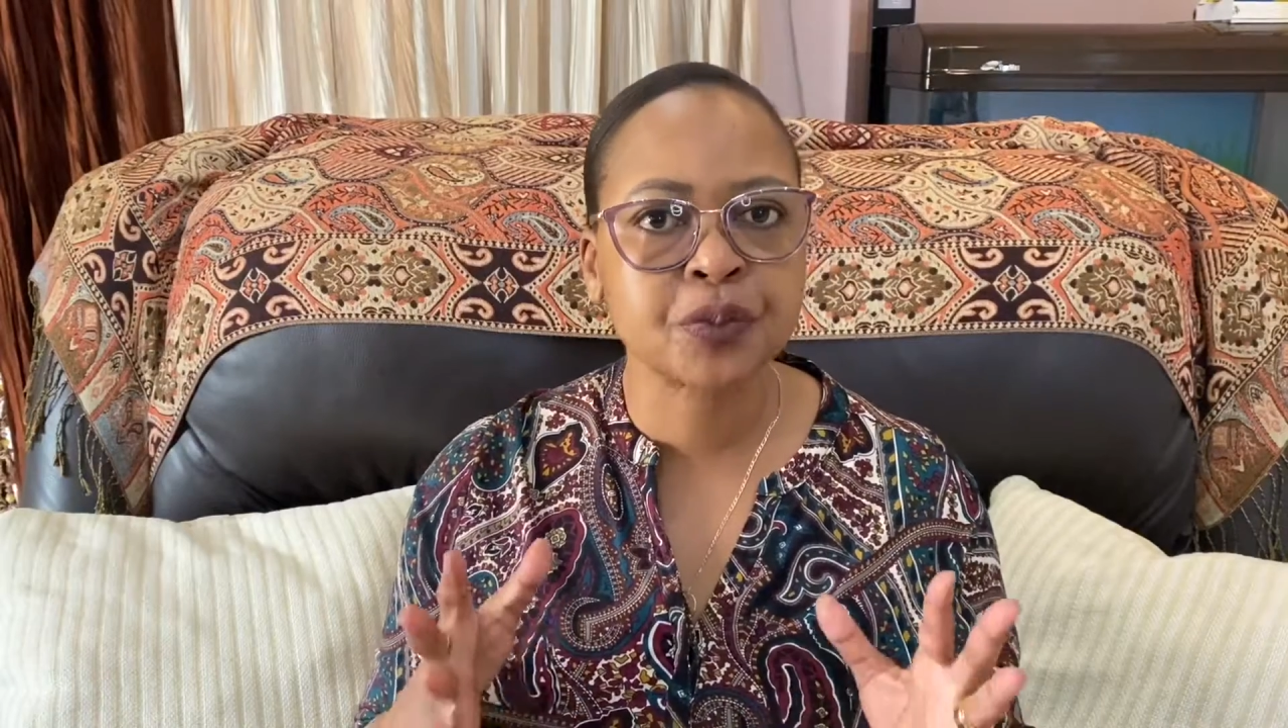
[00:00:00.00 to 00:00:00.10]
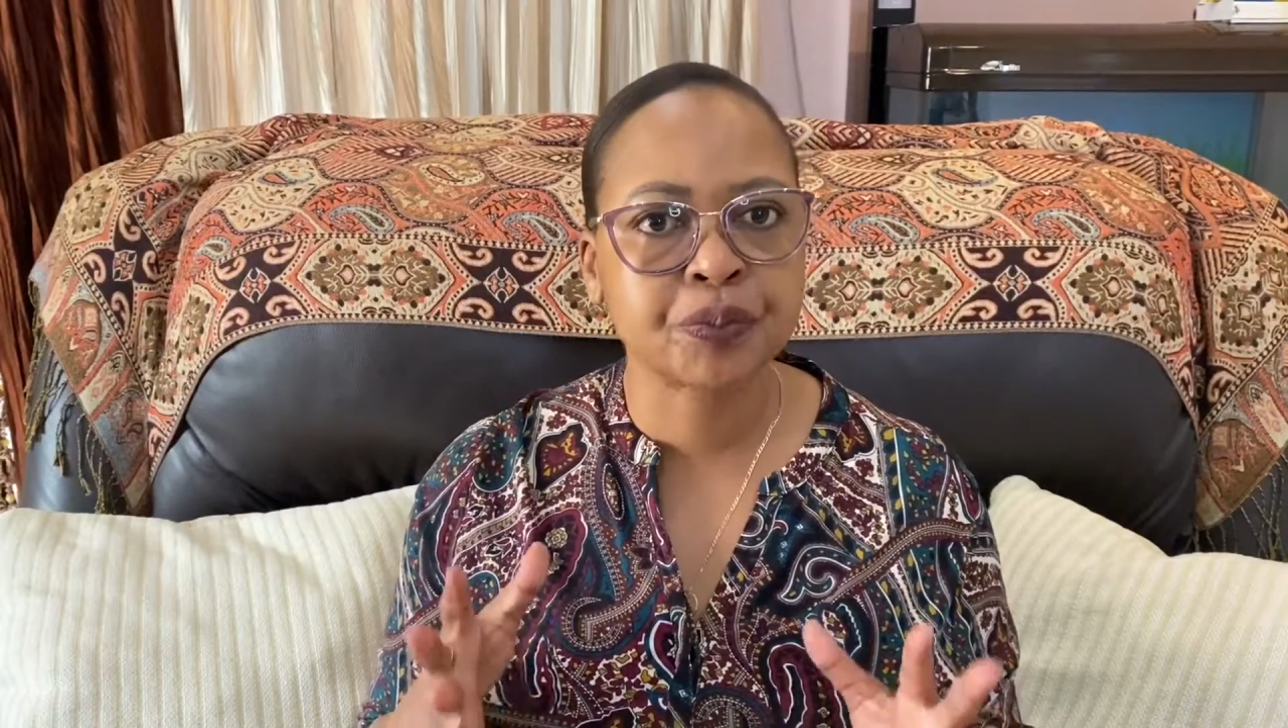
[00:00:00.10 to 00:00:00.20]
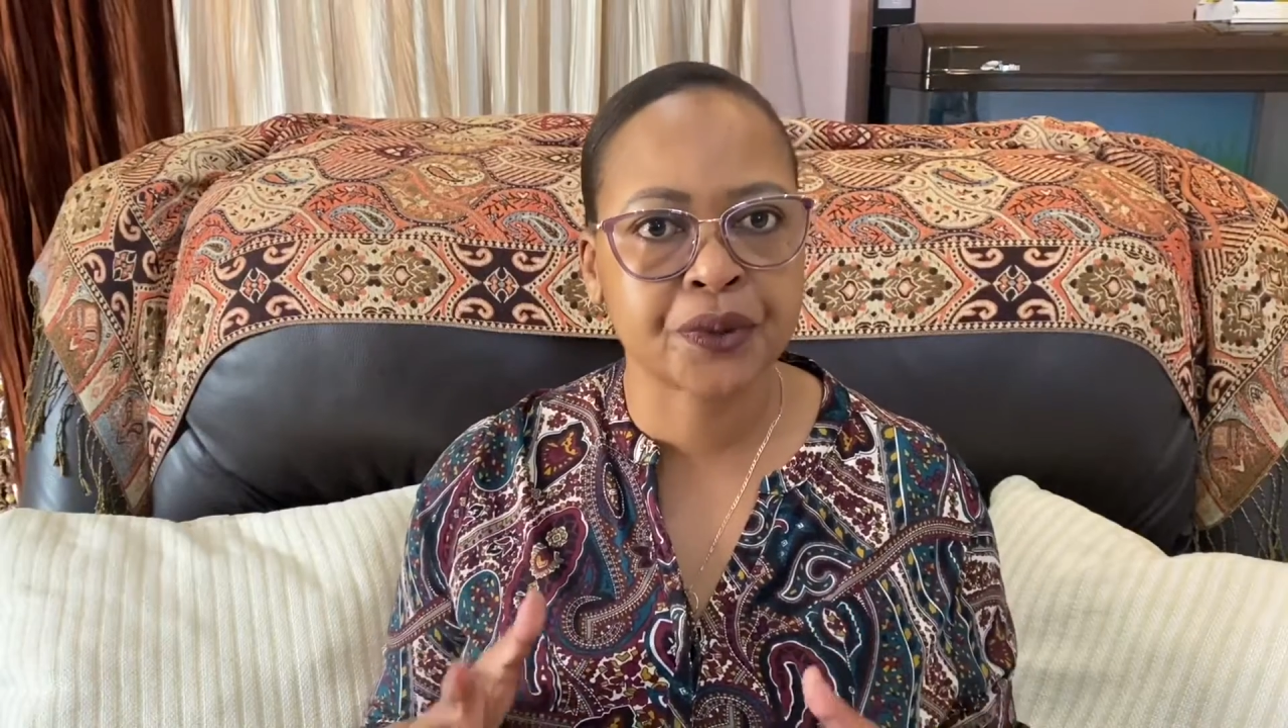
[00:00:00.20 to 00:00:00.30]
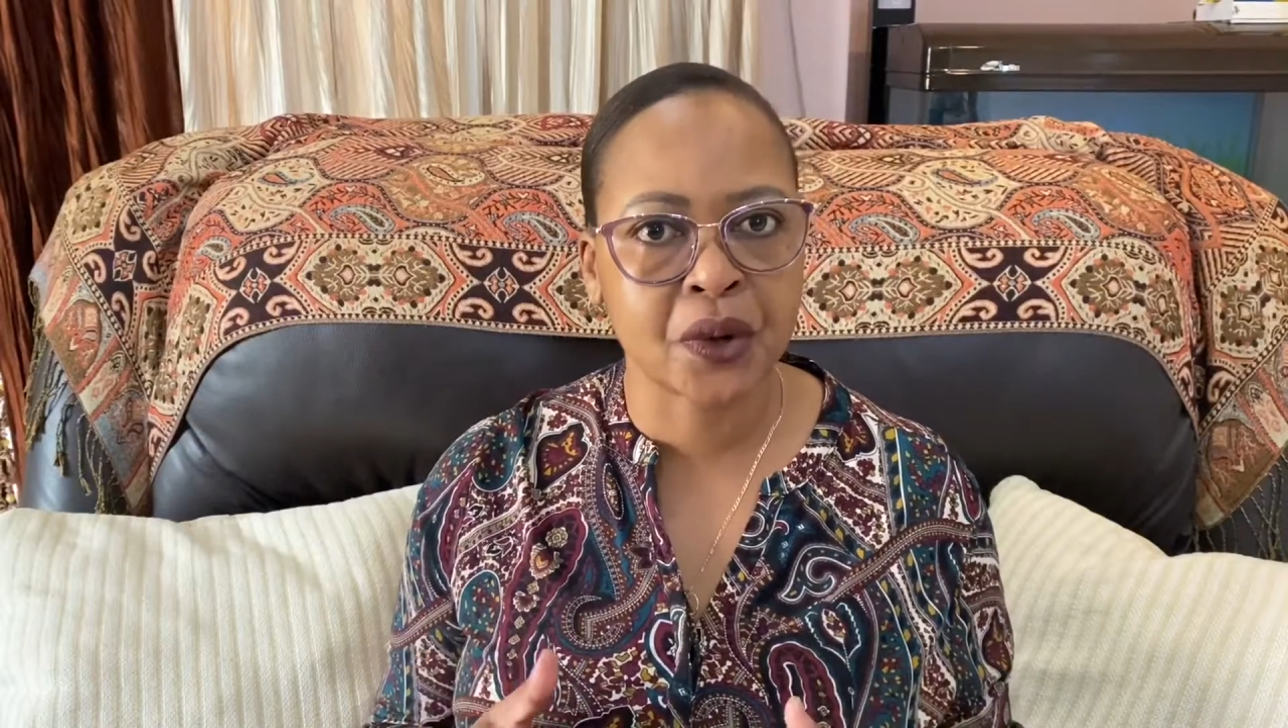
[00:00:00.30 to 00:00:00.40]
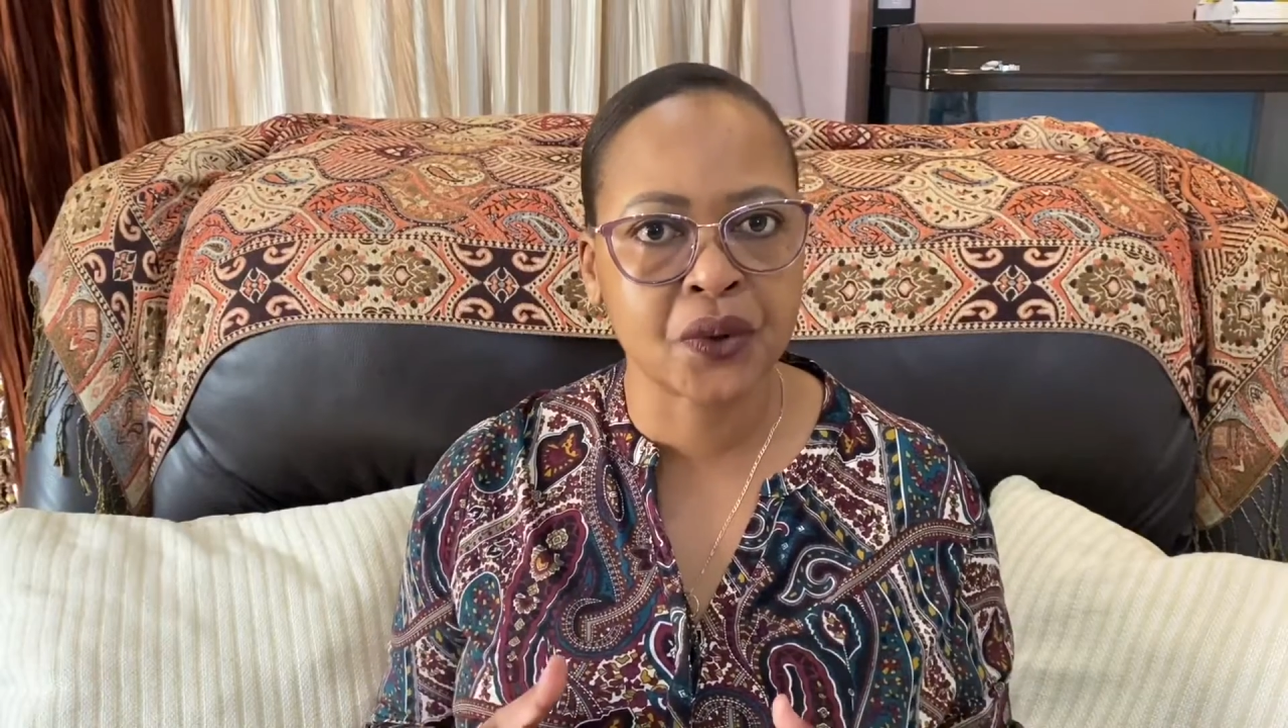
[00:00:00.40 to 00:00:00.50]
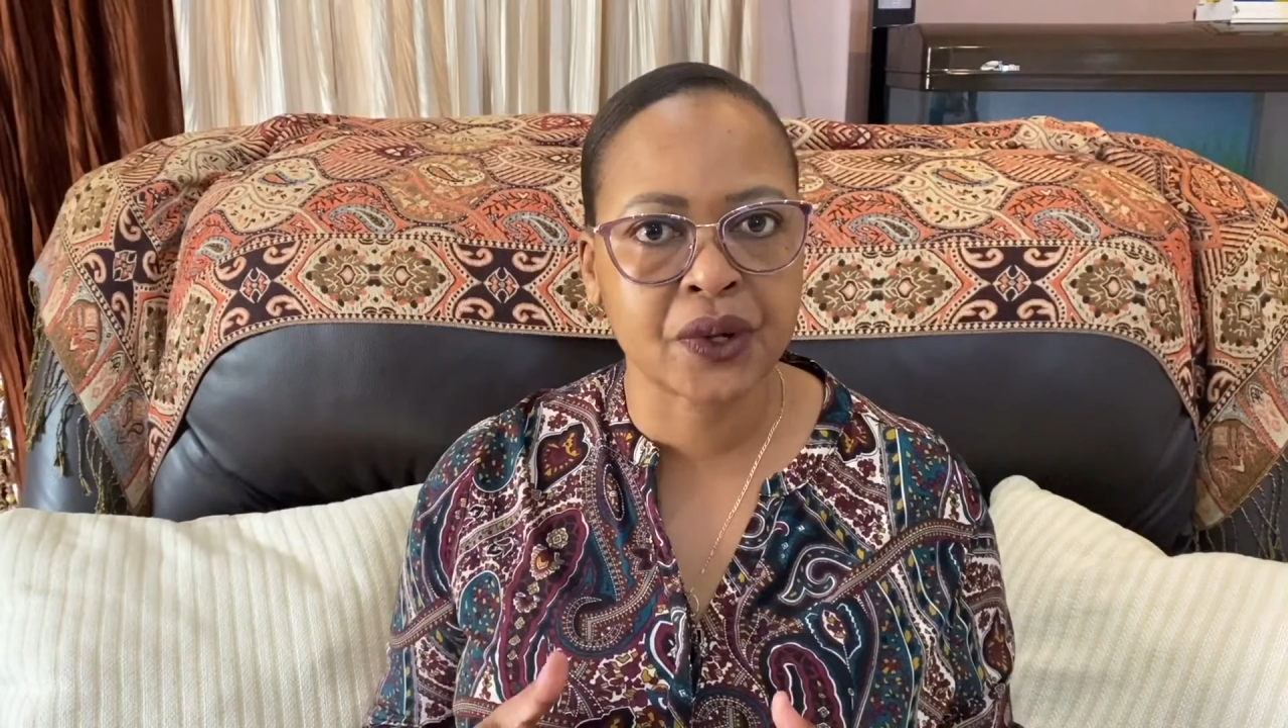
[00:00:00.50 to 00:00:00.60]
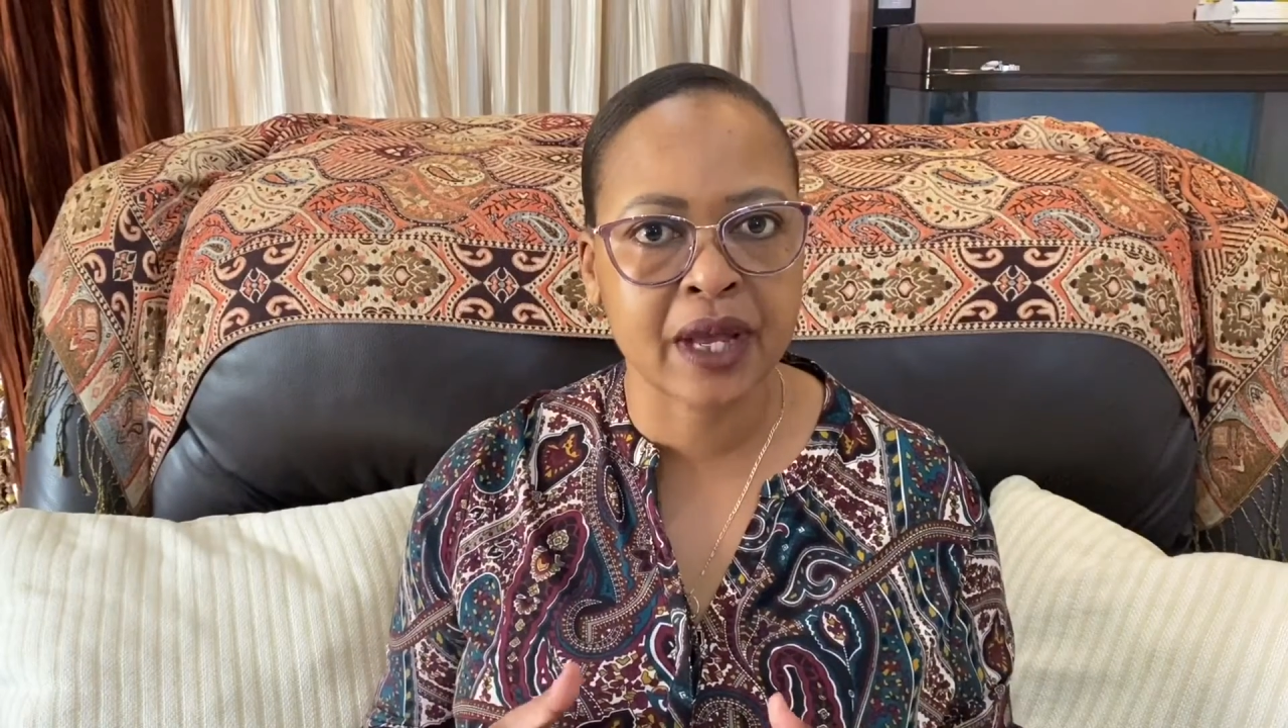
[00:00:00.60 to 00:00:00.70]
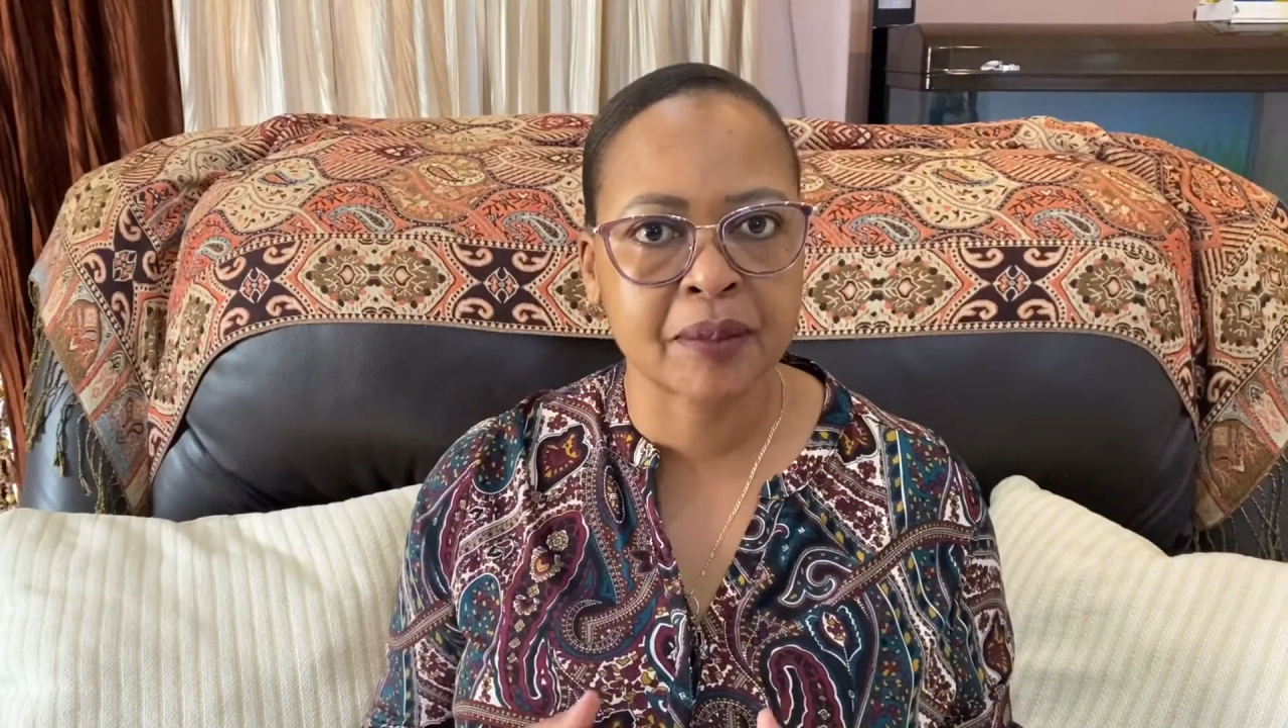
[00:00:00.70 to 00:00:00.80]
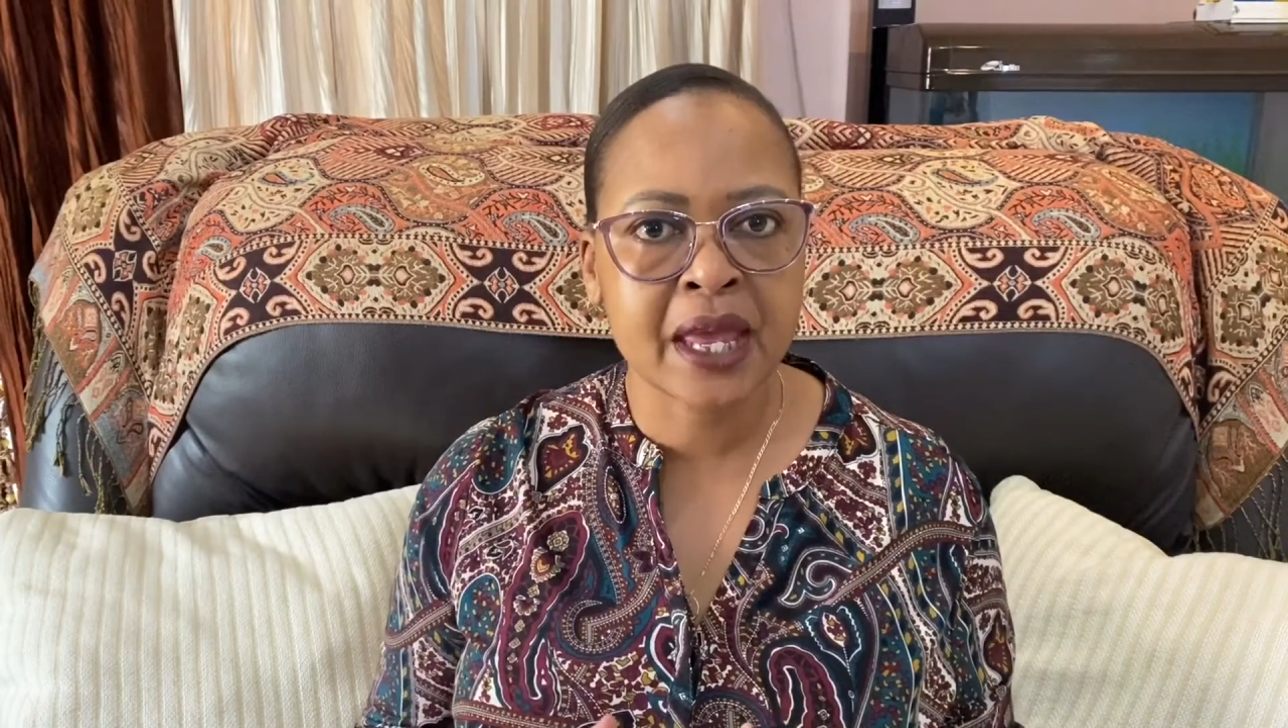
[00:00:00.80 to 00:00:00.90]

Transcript: program